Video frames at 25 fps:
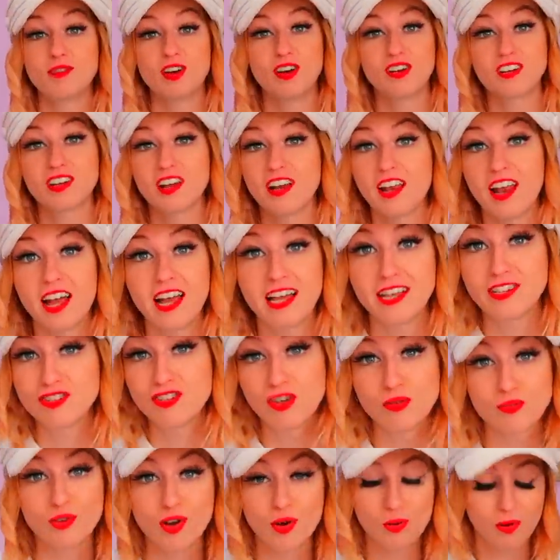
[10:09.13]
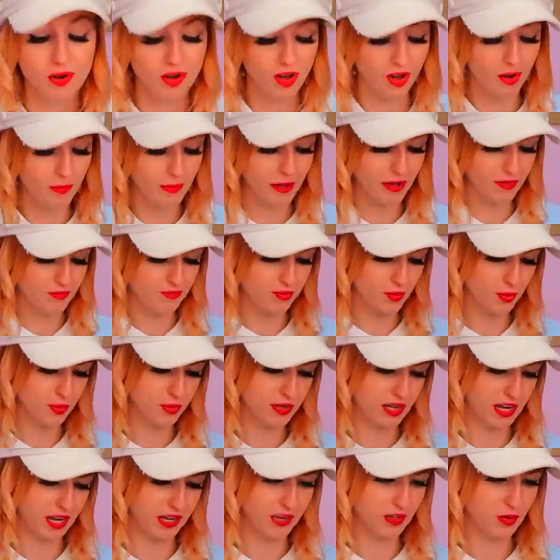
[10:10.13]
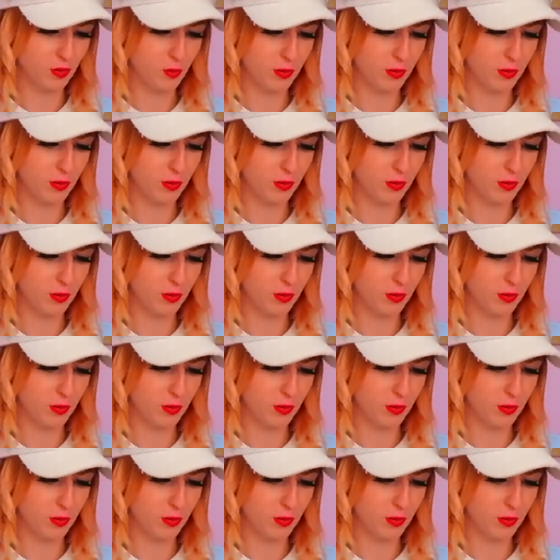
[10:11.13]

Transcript: not gonna lie, I don't know a lot about Fortnite.